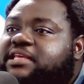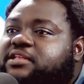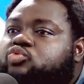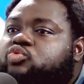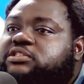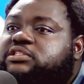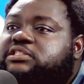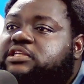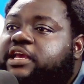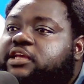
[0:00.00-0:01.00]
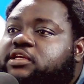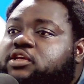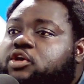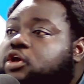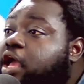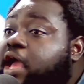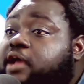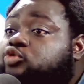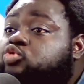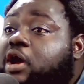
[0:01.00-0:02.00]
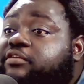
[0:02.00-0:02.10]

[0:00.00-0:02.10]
200